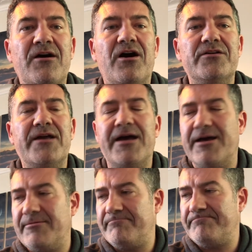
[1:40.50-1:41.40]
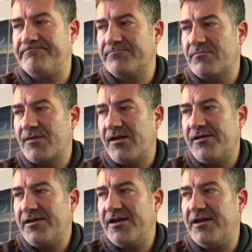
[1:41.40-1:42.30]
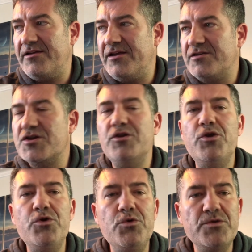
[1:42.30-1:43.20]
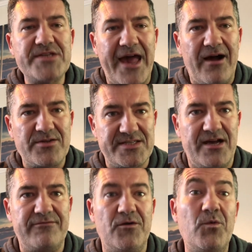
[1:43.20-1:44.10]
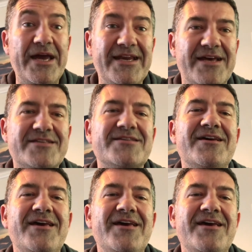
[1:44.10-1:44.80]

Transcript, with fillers: on, um, uh, uh to lose our self awareness